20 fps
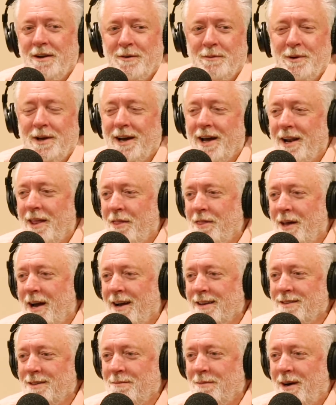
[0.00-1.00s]
we got
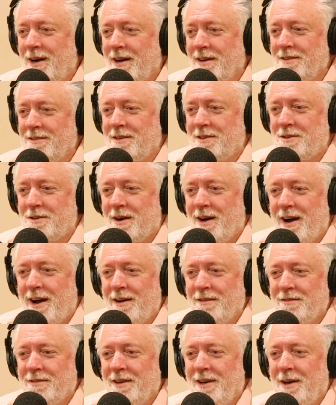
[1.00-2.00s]
1,000 miles to
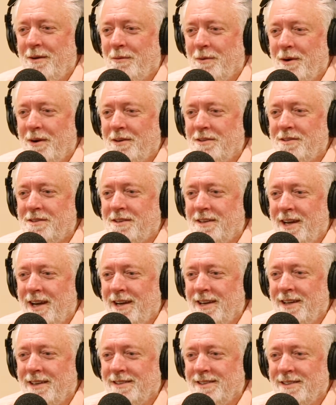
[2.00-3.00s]
drive and we're
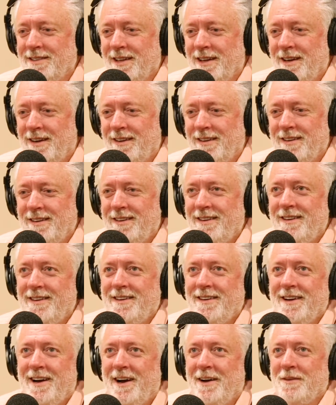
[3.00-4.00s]
standing still.
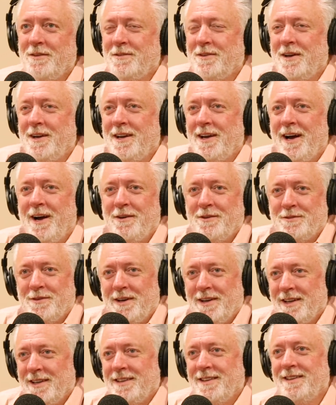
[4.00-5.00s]
I was
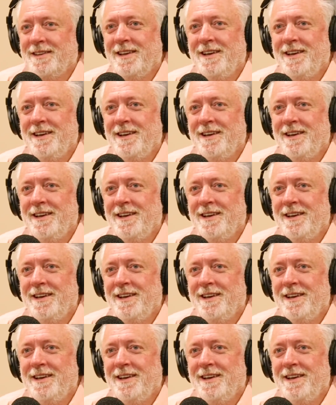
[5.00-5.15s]
ready to.